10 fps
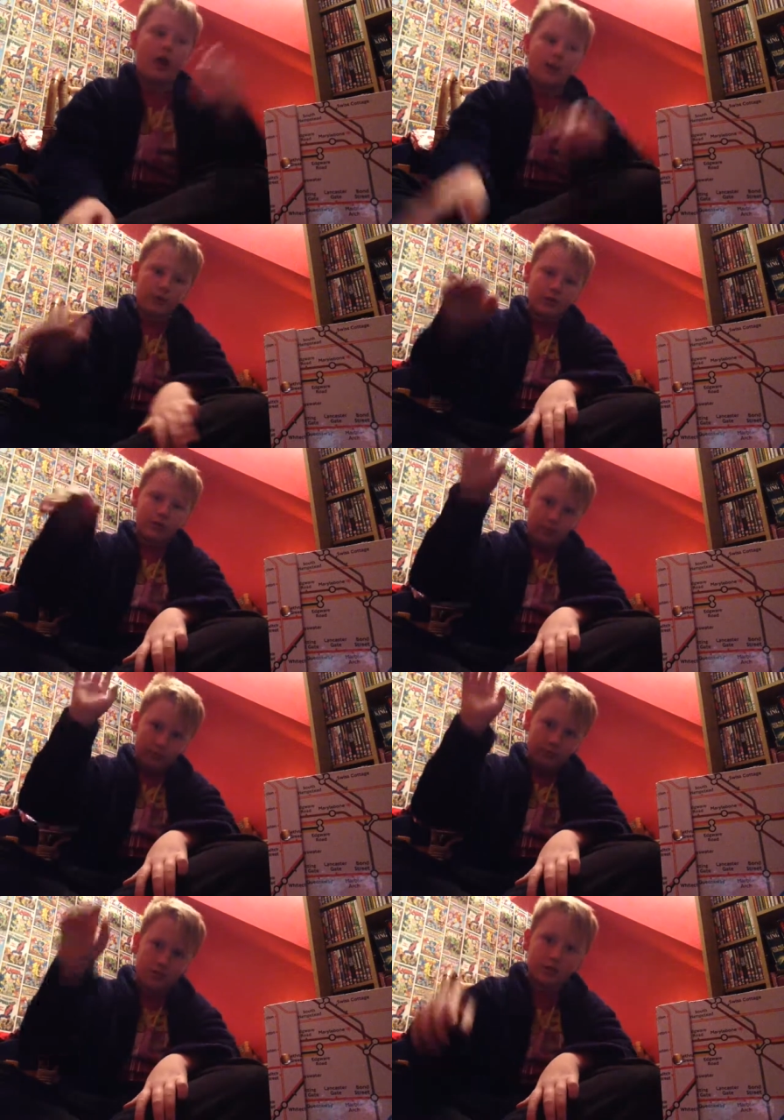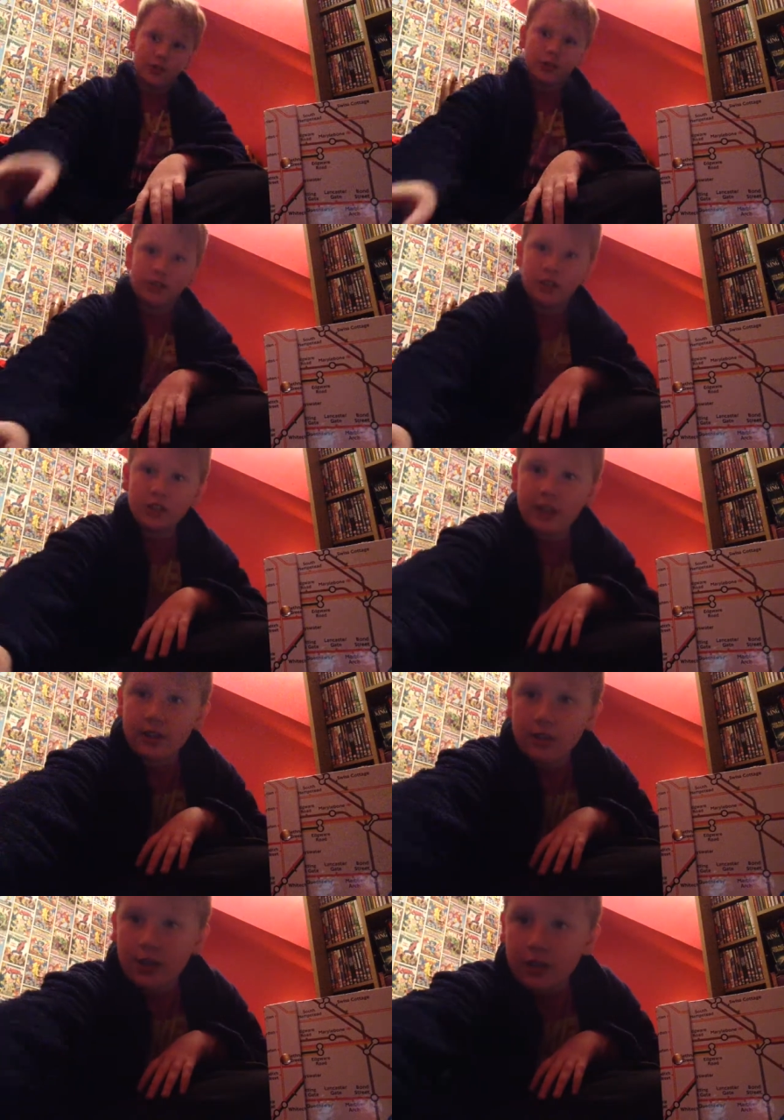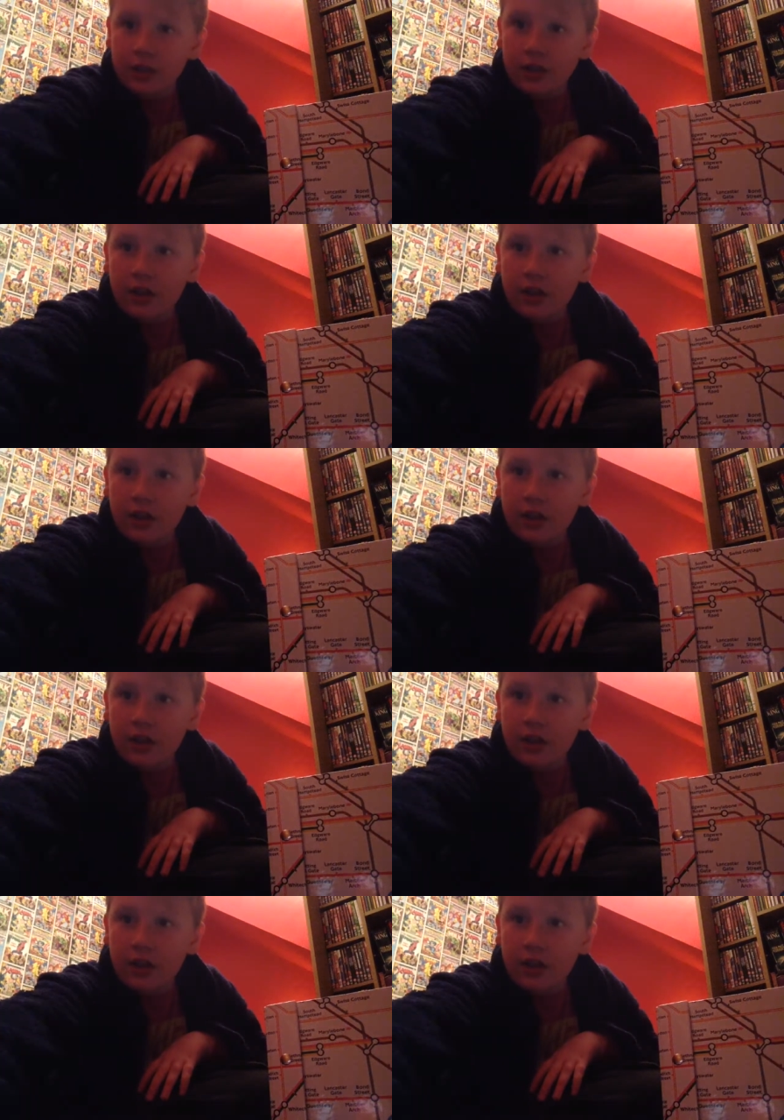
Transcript: I'm Richard, and I'll see you later, guys.